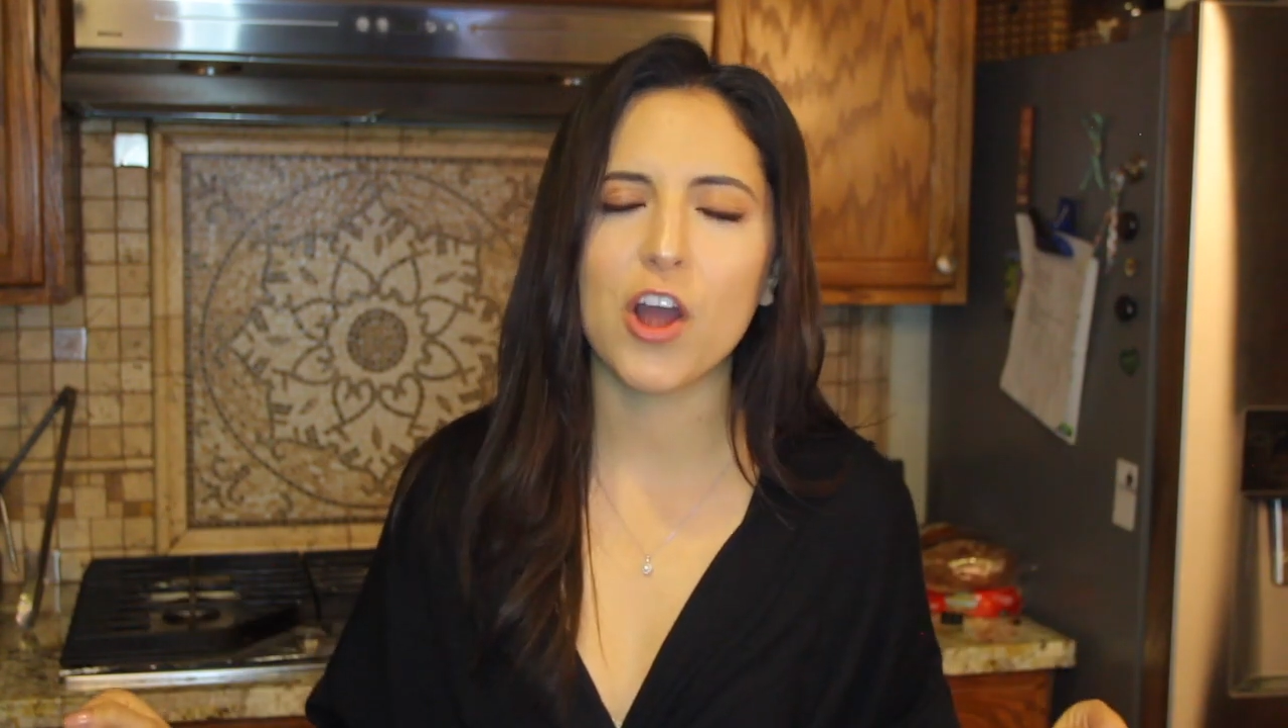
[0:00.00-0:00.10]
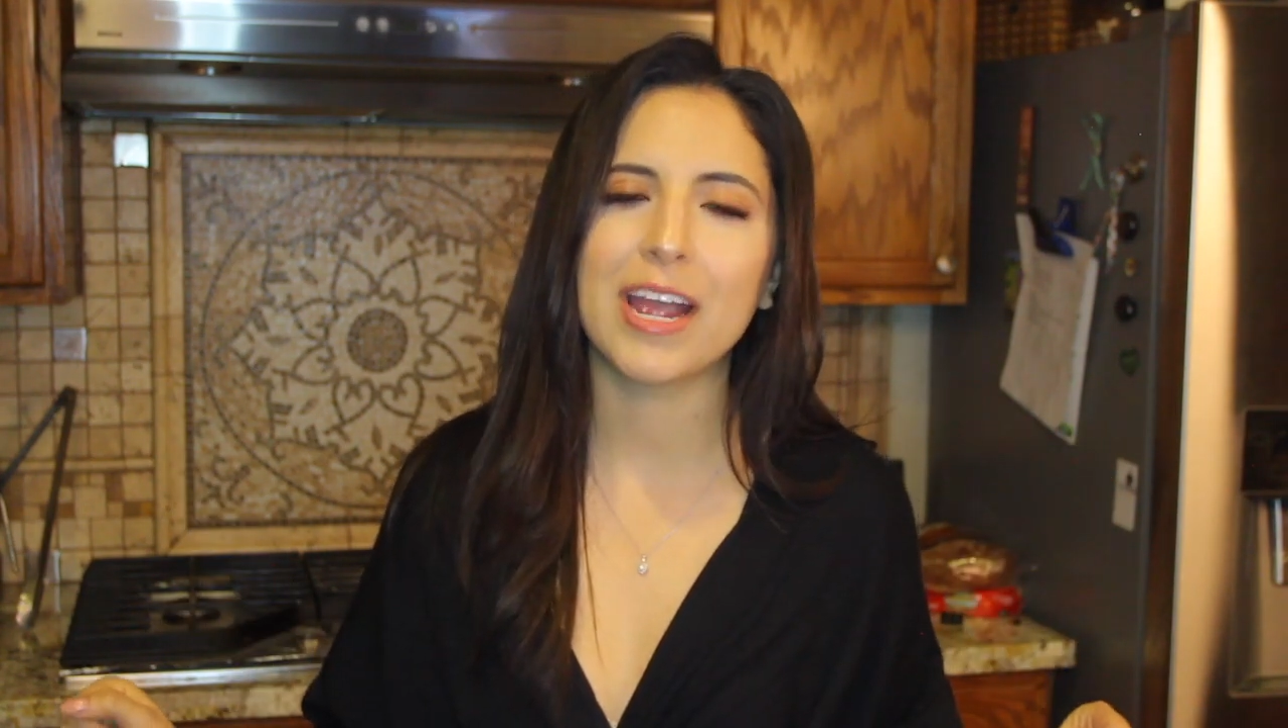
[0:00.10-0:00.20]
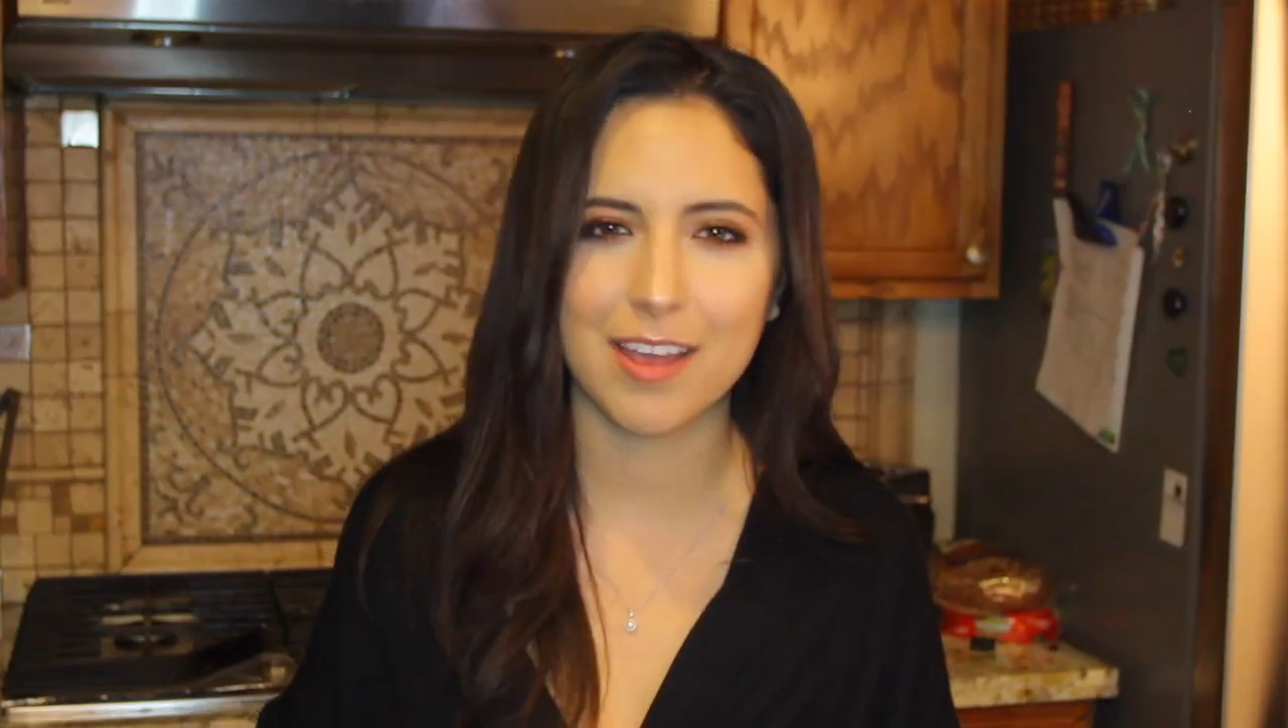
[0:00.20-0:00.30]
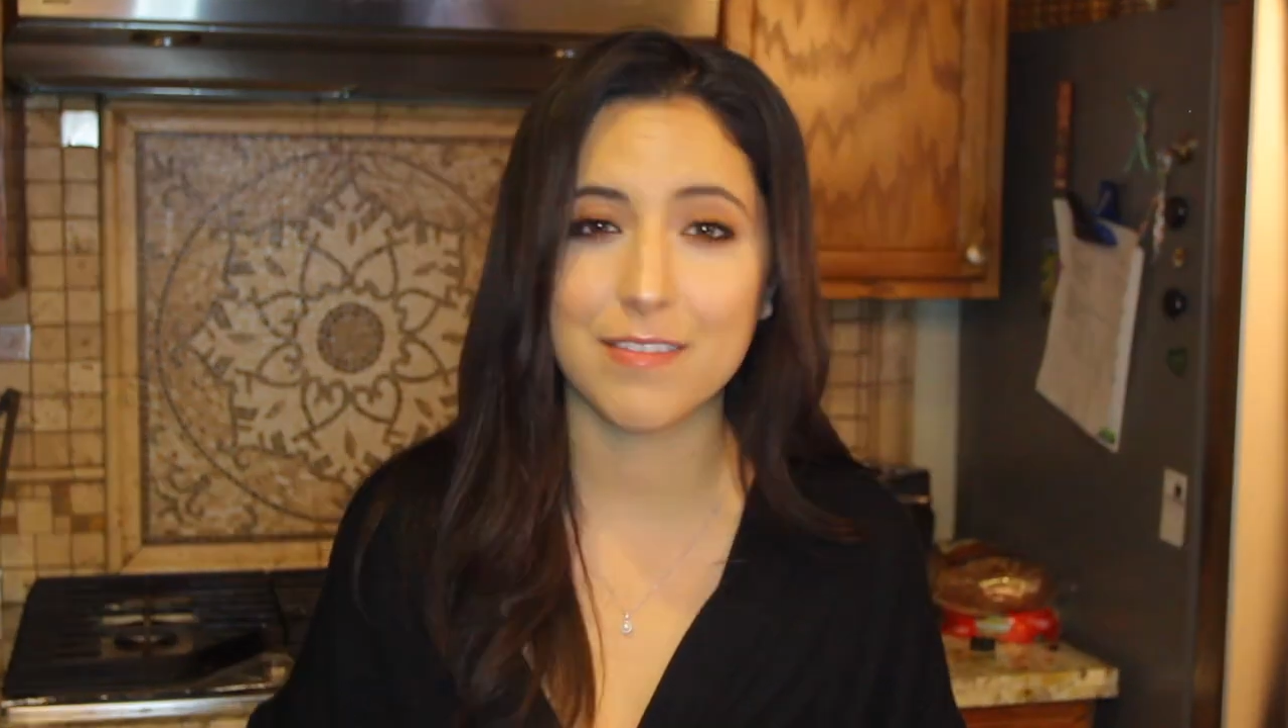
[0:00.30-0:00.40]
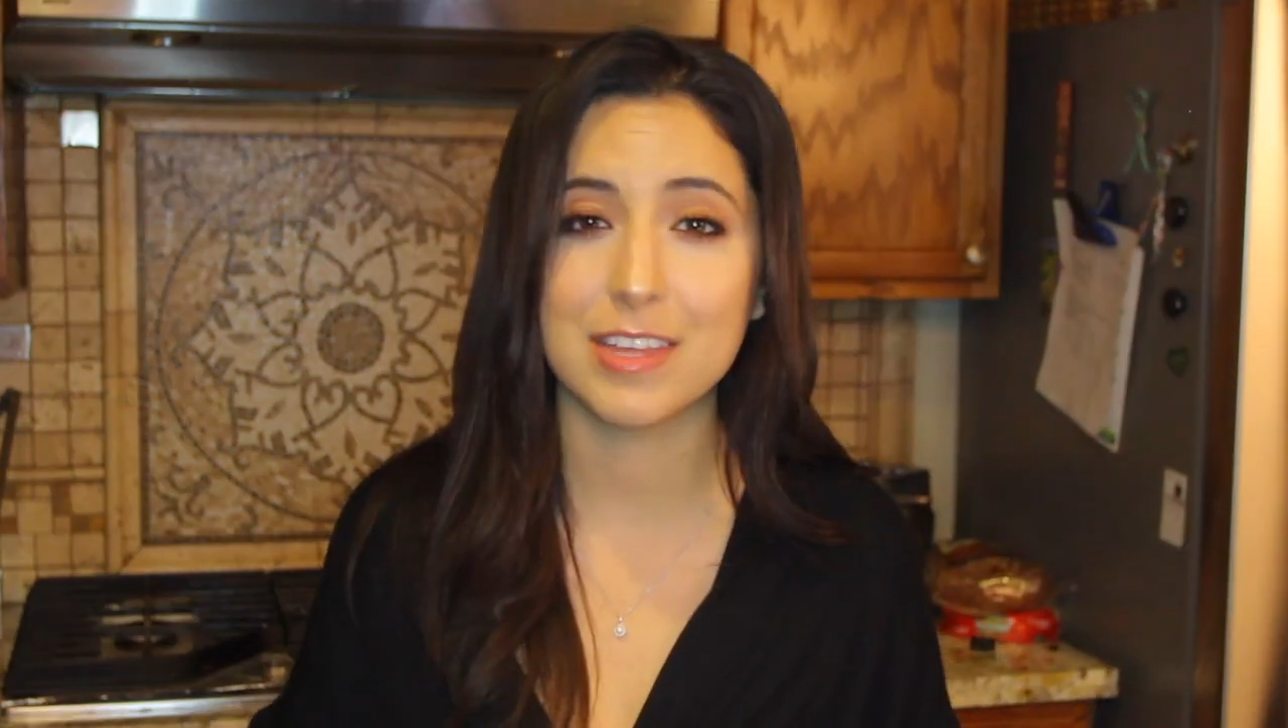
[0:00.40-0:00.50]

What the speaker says: part of